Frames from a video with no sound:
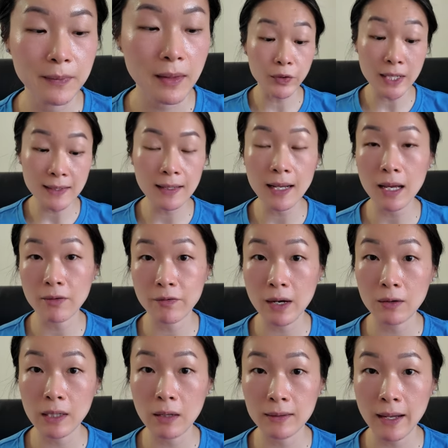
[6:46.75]
Recently, I
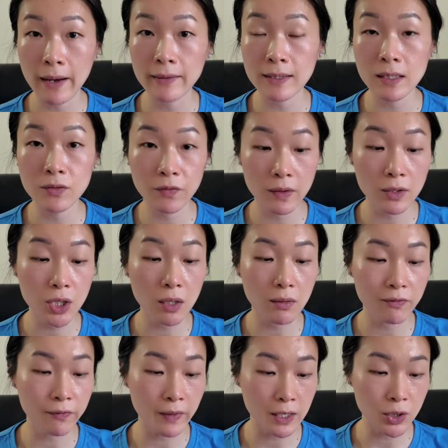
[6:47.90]
found out that this version
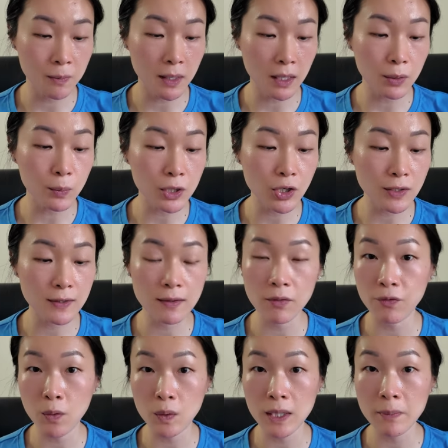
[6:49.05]
of Vegemite, which is the
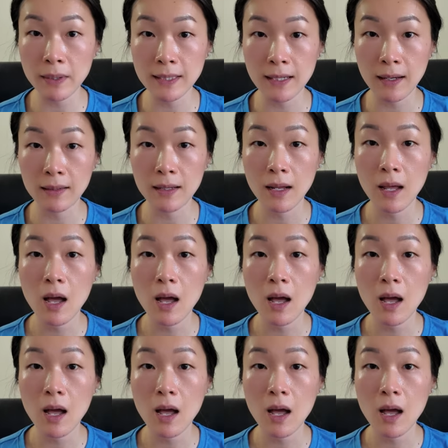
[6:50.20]
forty percent